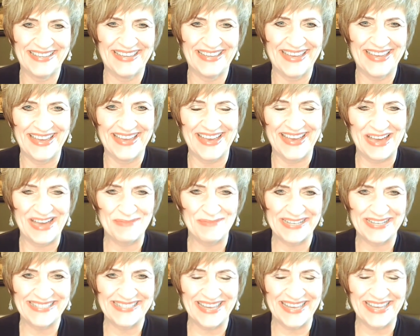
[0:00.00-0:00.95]
I'm
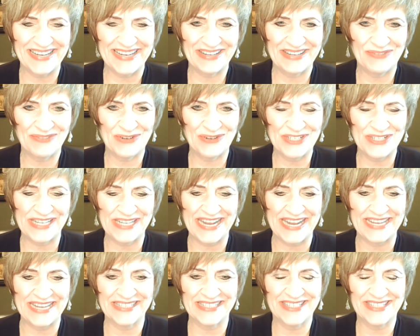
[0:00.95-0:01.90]
excited for
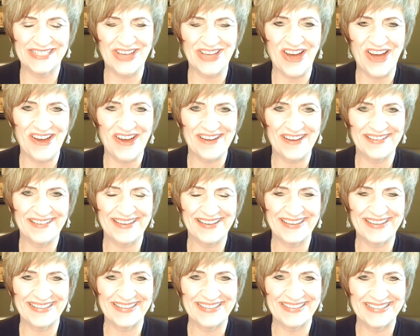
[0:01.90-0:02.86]
today's talk.
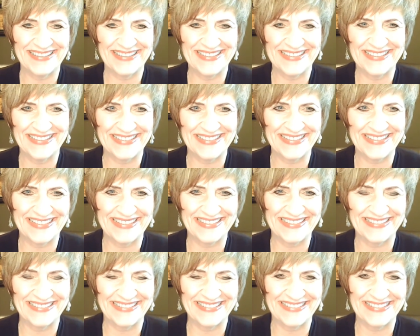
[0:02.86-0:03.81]

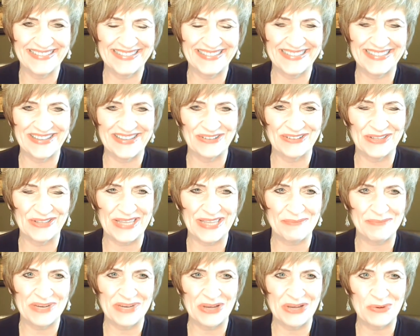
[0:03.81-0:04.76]
So let
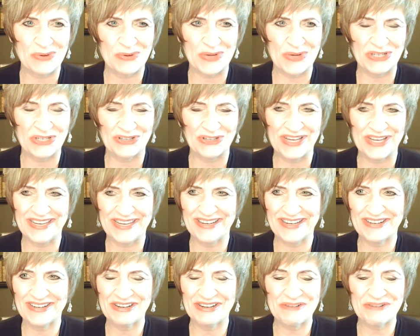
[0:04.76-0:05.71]
me know when you're
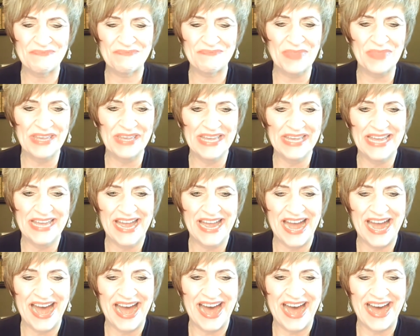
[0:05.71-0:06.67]
here.
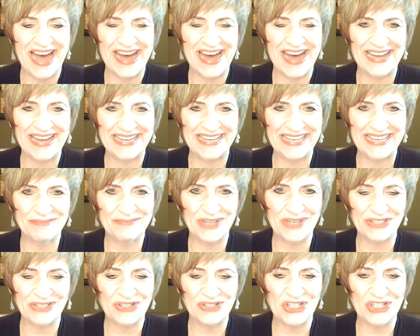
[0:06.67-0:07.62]
I am
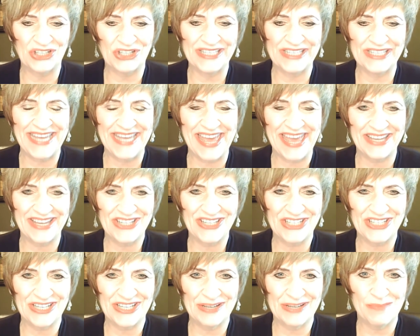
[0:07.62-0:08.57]
Dr. Shelley Nash.
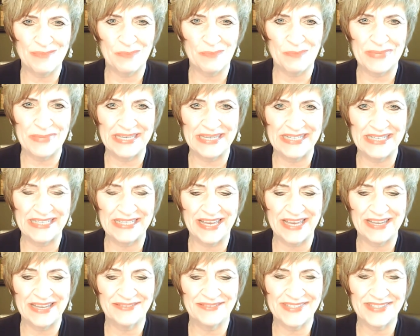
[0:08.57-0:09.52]
I'm a
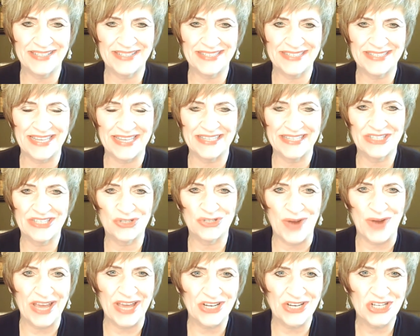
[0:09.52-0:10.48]
midlife success
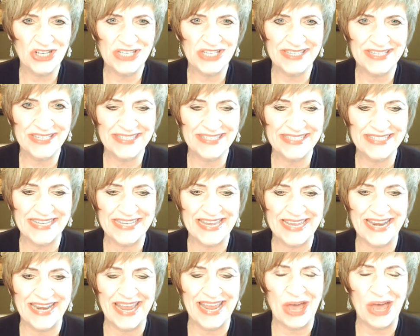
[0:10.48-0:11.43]
strategist, and
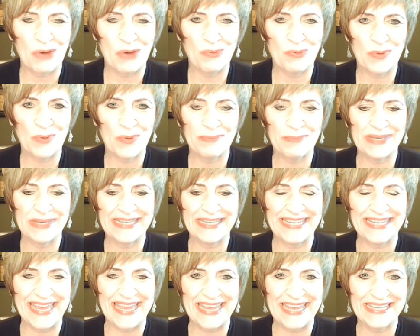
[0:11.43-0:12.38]
I help women
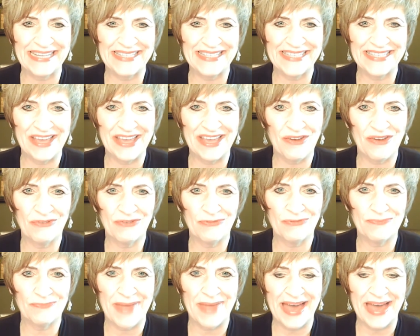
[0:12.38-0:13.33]
gain
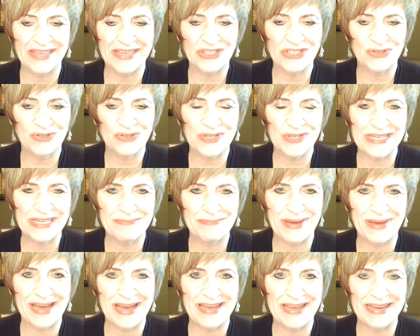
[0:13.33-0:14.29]
self-mastery
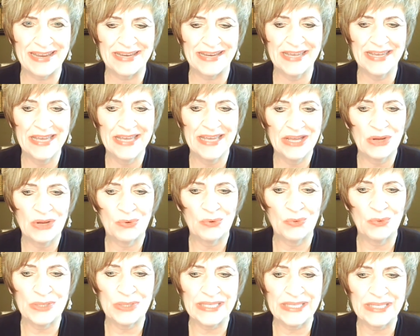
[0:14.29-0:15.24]
by
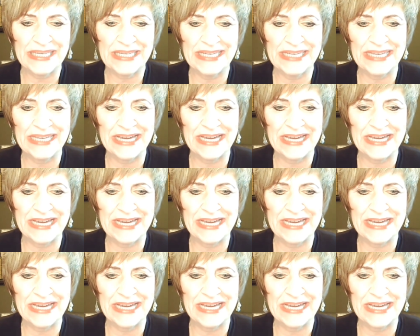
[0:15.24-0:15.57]
really